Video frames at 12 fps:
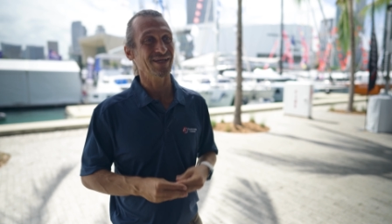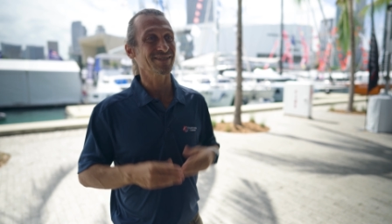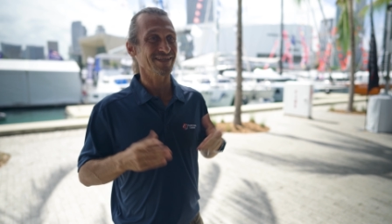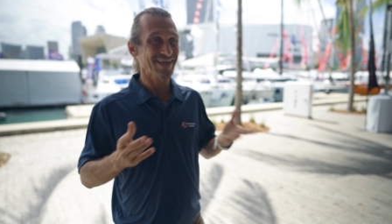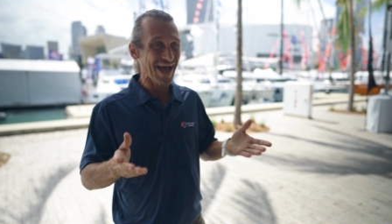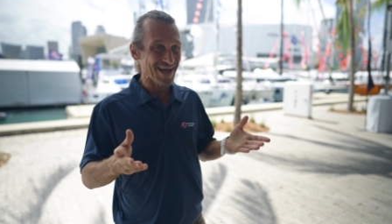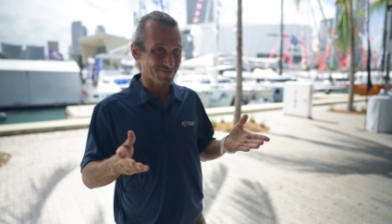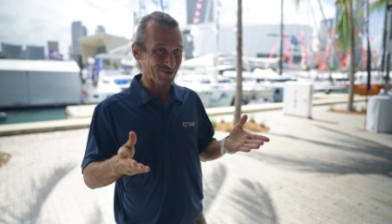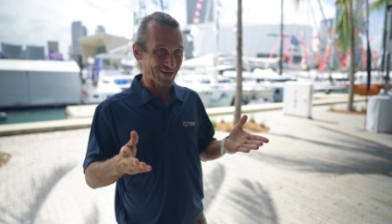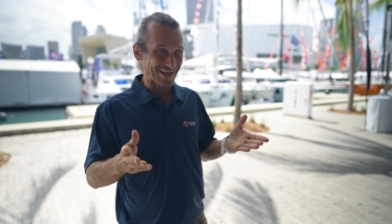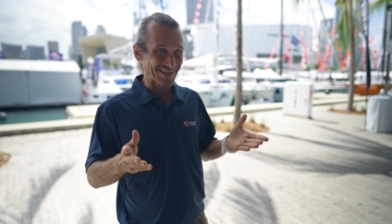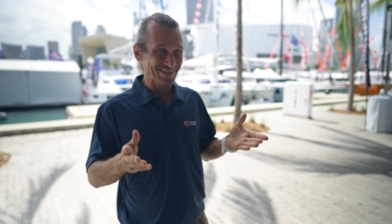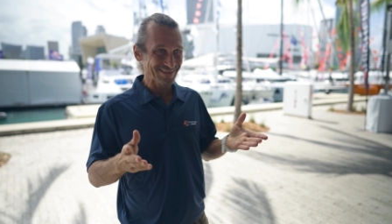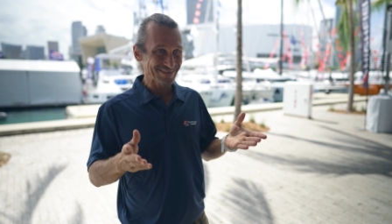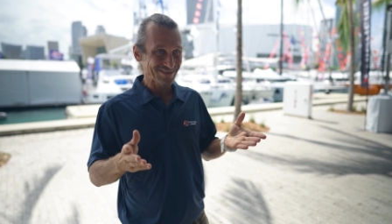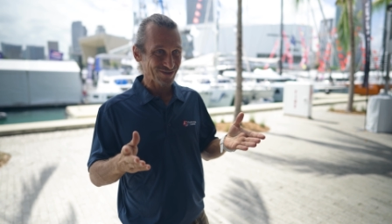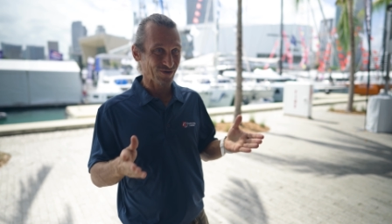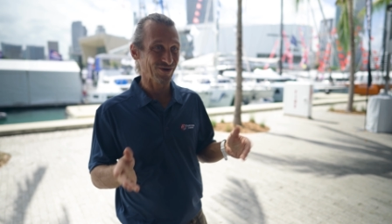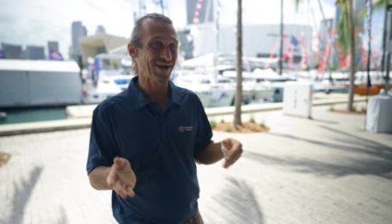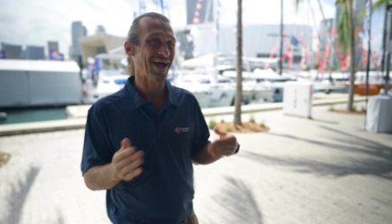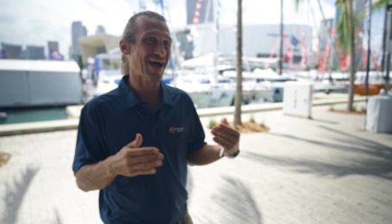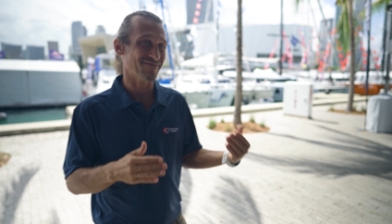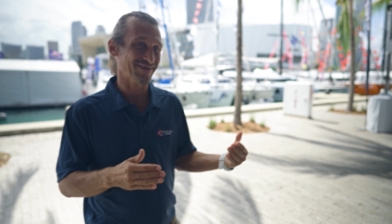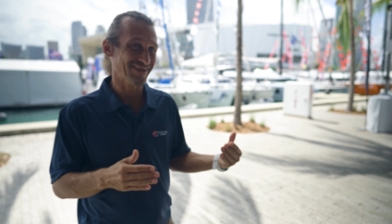It's a catamaran or a
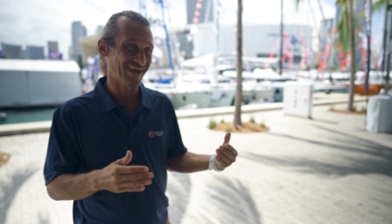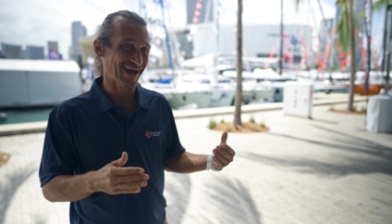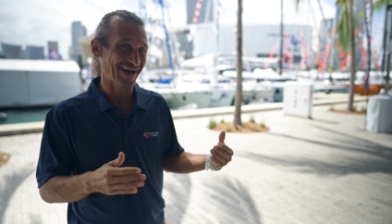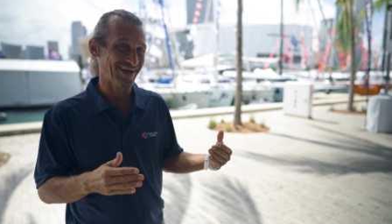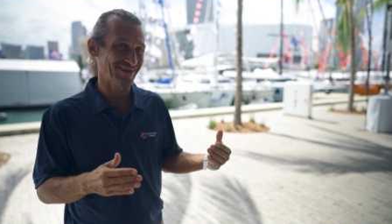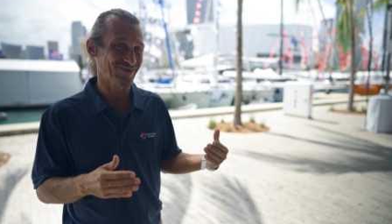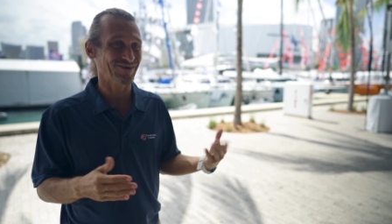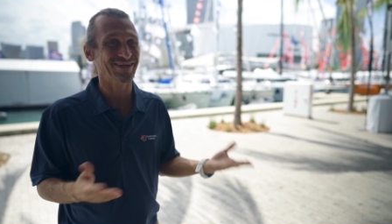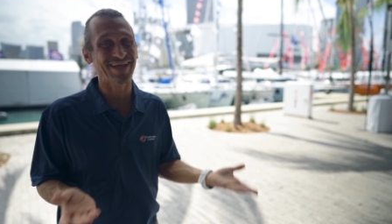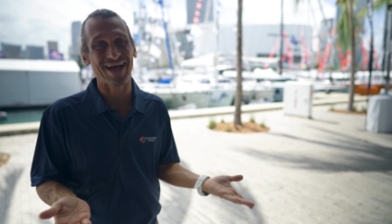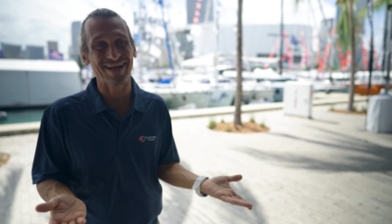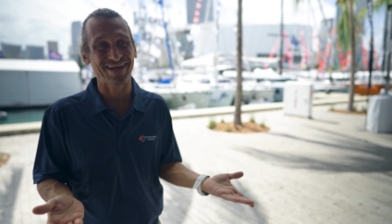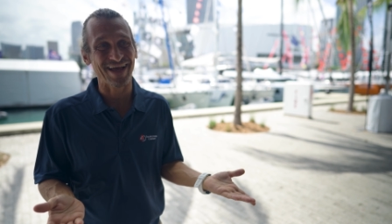half a cat or a cat and a